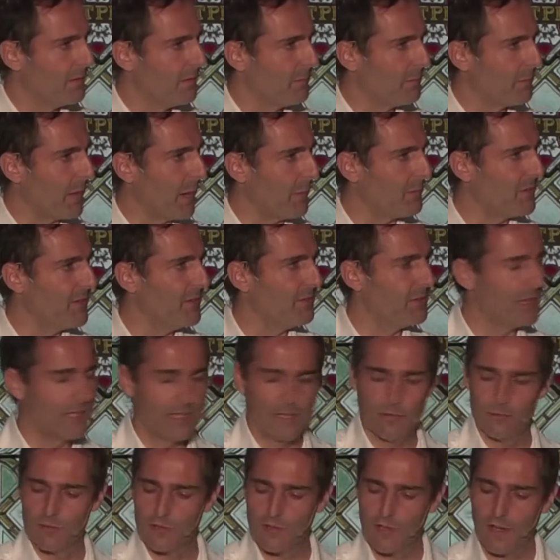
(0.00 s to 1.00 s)
Perhaps even
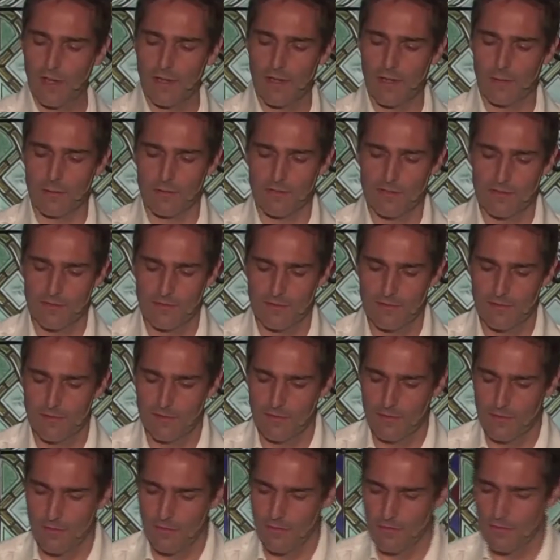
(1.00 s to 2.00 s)
include startups.
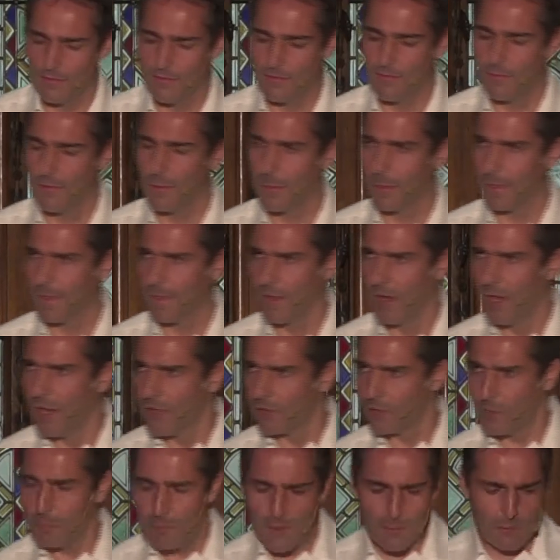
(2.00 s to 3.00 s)

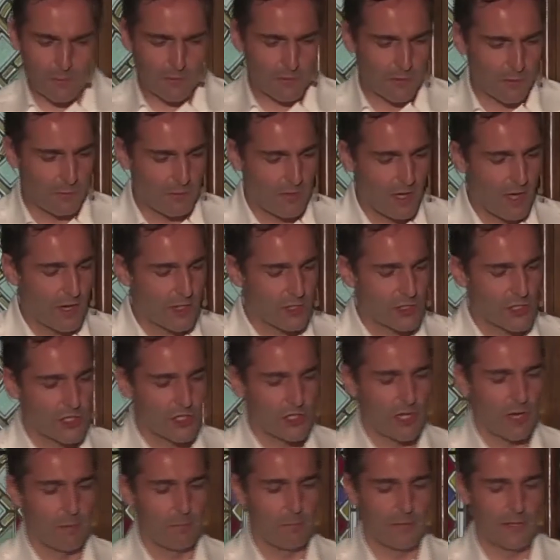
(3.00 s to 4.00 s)
So people from large
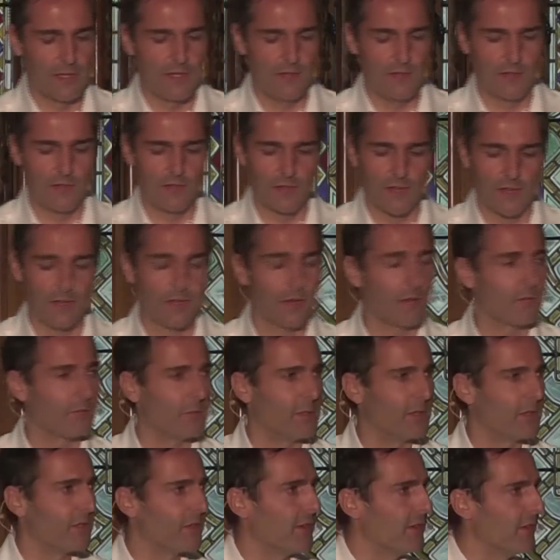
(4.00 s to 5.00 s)
companies and
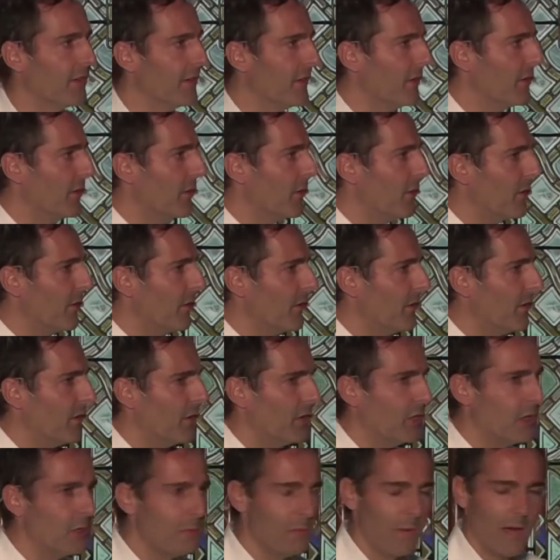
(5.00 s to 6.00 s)
governments,
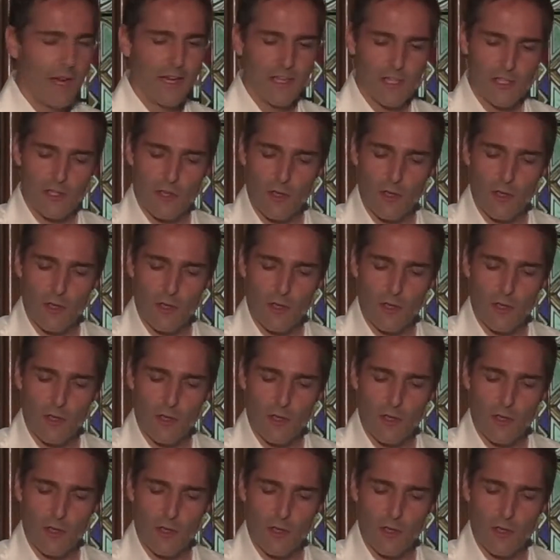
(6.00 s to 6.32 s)
you might